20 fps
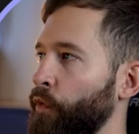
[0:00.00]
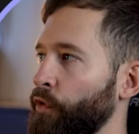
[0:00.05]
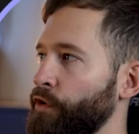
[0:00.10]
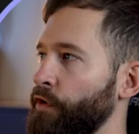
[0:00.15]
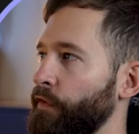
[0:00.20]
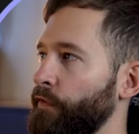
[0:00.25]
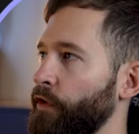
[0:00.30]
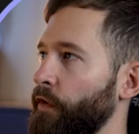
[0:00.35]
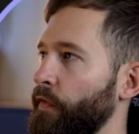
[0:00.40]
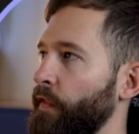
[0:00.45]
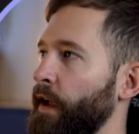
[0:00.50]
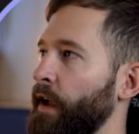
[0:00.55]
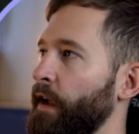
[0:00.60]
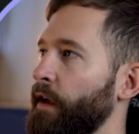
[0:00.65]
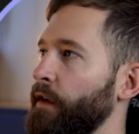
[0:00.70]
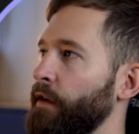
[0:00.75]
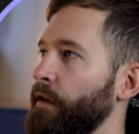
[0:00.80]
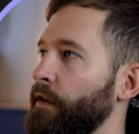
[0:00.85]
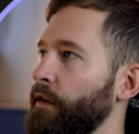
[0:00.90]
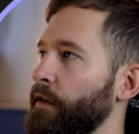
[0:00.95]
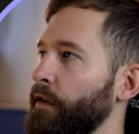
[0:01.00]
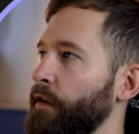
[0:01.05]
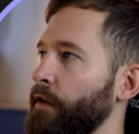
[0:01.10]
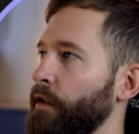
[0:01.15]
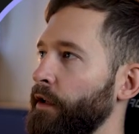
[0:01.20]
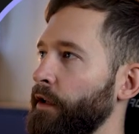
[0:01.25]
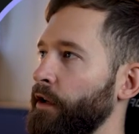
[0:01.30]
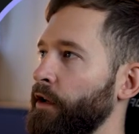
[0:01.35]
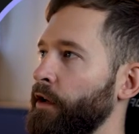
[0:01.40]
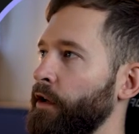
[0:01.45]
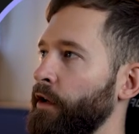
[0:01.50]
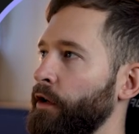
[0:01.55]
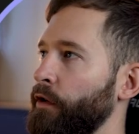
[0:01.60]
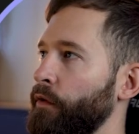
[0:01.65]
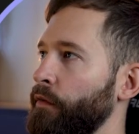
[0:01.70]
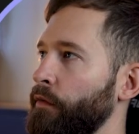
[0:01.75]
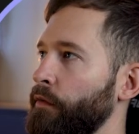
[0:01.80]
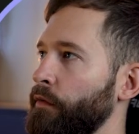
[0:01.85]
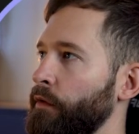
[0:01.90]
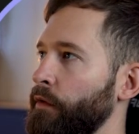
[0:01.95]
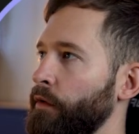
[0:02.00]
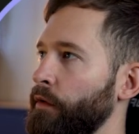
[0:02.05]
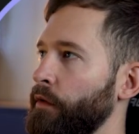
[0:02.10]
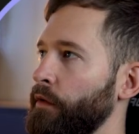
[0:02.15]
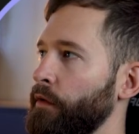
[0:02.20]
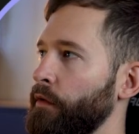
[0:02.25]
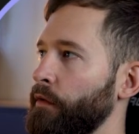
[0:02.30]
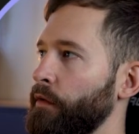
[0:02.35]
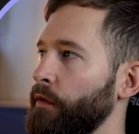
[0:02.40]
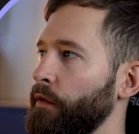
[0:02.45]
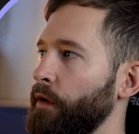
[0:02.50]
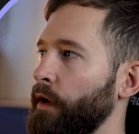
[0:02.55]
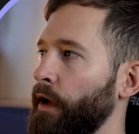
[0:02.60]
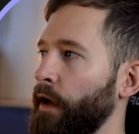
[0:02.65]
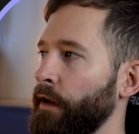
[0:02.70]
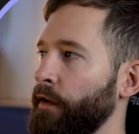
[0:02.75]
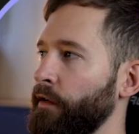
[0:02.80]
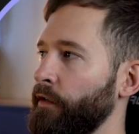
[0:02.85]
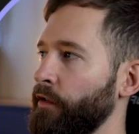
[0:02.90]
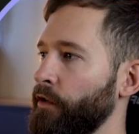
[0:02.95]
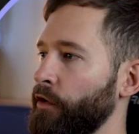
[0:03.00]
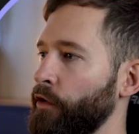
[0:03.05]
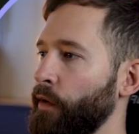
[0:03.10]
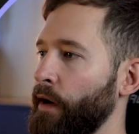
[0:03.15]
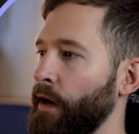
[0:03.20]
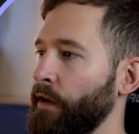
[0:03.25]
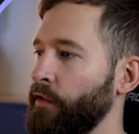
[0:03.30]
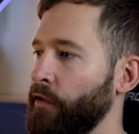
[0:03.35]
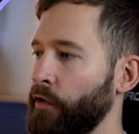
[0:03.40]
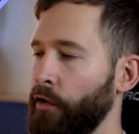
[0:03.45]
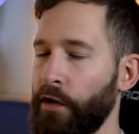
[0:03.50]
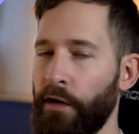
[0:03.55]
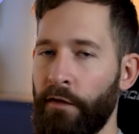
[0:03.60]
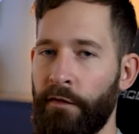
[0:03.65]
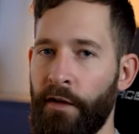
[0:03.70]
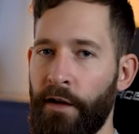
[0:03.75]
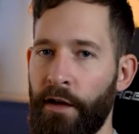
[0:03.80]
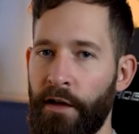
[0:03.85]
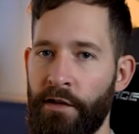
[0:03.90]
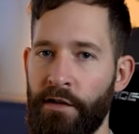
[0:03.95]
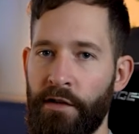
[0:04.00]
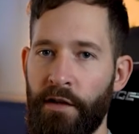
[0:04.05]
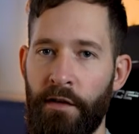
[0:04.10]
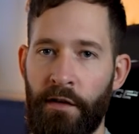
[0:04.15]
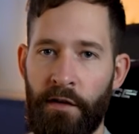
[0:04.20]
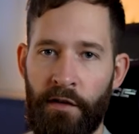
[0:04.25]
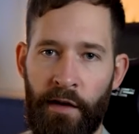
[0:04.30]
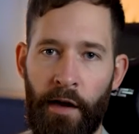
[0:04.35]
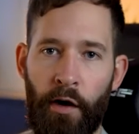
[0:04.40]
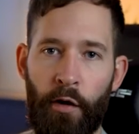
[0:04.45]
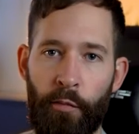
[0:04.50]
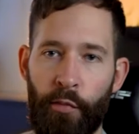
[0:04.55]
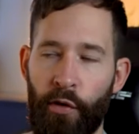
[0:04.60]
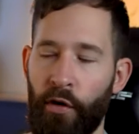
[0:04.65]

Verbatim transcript: Once you've done that, click queue and you are totally finished in the setup